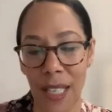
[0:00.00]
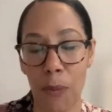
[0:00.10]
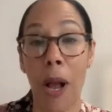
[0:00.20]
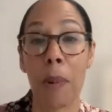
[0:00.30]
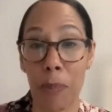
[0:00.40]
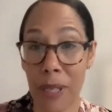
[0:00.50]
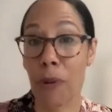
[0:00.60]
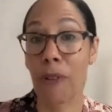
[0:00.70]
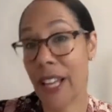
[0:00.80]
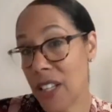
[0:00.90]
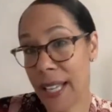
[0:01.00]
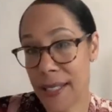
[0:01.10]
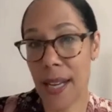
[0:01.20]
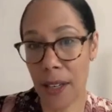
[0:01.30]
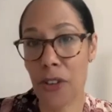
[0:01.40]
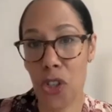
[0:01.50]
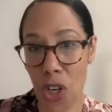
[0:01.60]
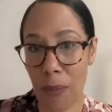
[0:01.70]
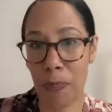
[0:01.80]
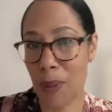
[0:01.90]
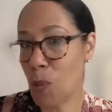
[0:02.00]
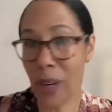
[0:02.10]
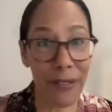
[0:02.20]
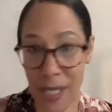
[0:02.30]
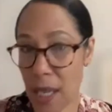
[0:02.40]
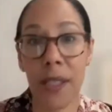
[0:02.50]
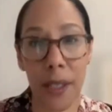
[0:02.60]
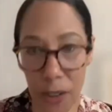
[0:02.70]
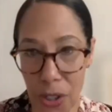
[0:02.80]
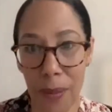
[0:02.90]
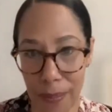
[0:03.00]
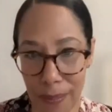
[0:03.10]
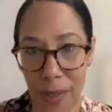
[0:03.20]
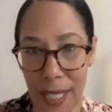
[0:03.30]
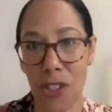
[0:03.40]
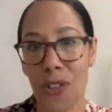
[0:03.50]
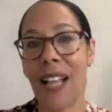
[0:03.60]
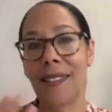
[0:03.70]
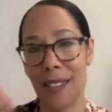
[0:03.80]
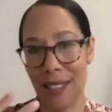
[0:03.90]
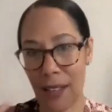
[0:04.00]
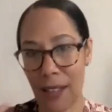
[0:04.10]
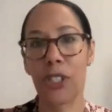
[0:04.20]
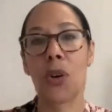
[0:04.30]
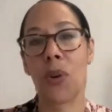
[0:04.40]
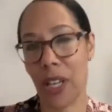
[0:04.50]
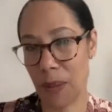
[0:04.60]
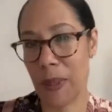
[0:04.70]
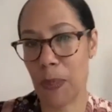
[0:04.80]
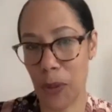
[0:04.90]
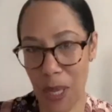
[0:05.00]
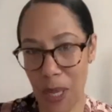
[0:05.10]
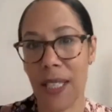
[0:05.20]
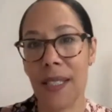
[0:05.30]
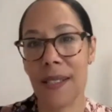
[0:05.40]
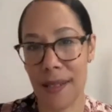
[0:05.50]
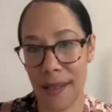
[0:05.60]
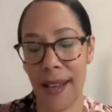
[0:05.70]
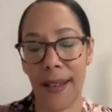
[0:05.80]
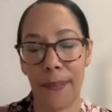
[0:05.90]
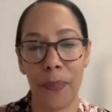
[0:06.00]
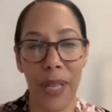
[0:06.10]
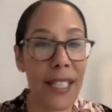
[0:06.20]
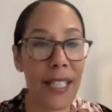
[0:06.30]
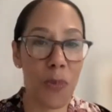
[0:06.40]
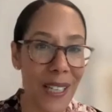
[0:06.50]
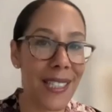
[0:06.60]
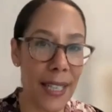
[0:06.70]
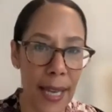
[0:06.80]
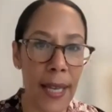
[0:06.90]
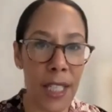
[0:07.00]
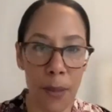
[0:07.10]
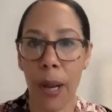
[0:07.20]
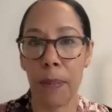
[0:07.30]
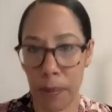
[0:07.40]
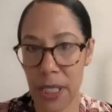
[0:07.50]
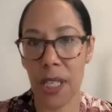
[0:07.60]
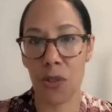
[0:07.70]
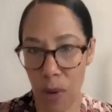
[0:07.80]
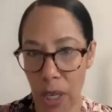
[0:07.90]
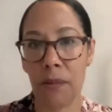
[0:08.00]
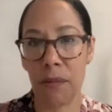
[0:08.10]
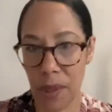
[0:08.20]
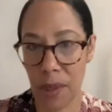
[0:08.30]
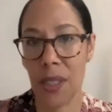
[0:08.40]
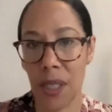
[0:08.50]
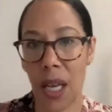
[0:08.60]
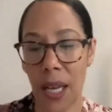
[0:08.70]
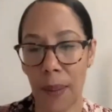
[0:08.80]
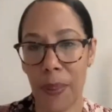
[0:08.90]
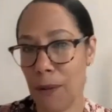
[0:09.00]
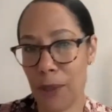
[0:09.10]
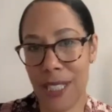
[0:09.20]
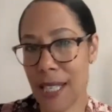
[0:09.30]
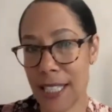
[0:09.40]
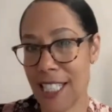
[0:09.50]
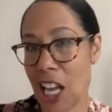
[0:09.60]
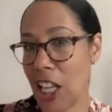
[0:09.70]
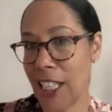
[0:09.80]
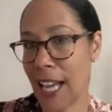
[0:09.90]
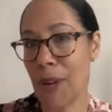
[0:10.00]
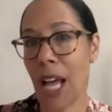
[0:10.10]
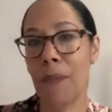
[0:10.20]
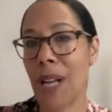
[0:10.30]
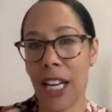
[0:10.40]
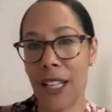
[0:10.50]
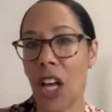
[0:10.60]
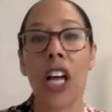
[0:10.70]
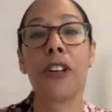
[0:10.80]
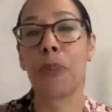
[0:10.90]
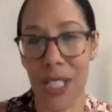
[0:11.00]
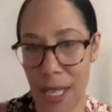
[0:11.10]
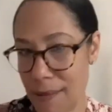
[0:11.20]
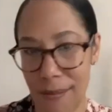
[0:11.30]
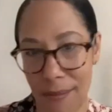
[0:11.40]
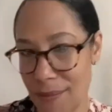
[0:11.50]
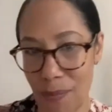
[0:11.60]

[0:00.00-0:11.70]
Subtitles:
he could probably prevail against Donald Trump, but what if it's not Donald Trump, right? So that's kind of what's going on in people's minds. But I suspect in the end, he probably does run. But I would say it's not, I'm not in the 100%